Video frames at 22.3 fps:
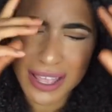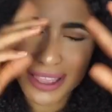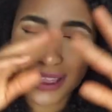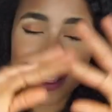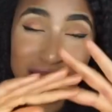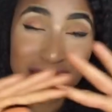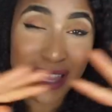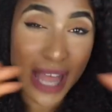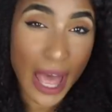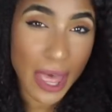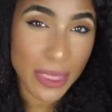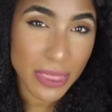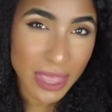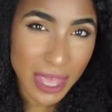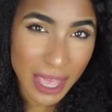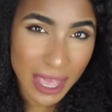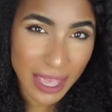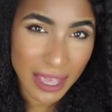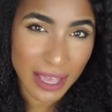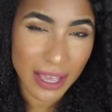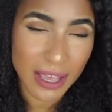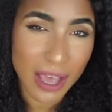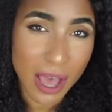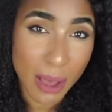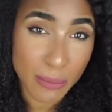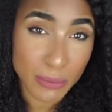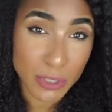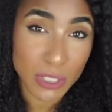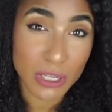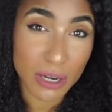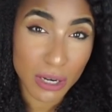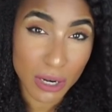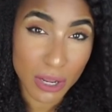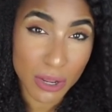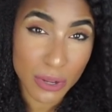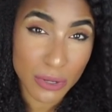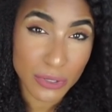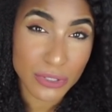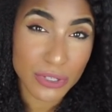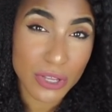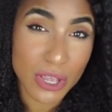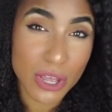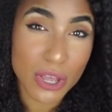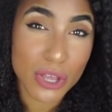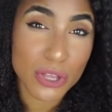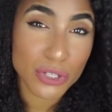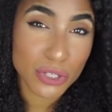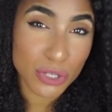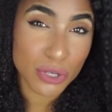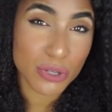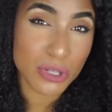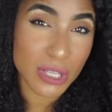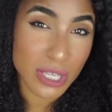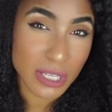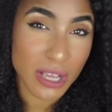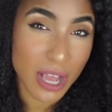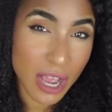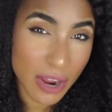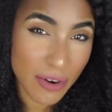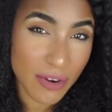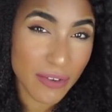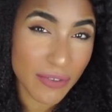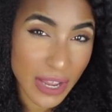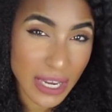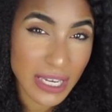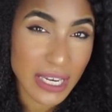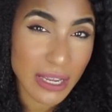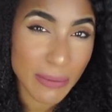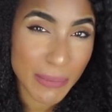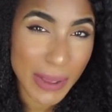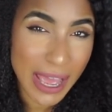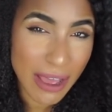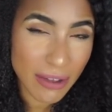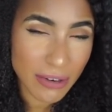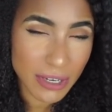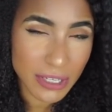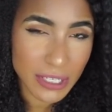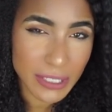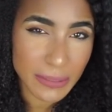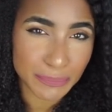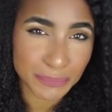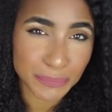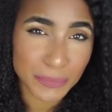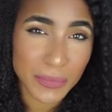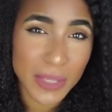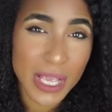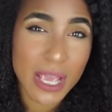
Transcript: nothing comes close to these Ayurvedic powders.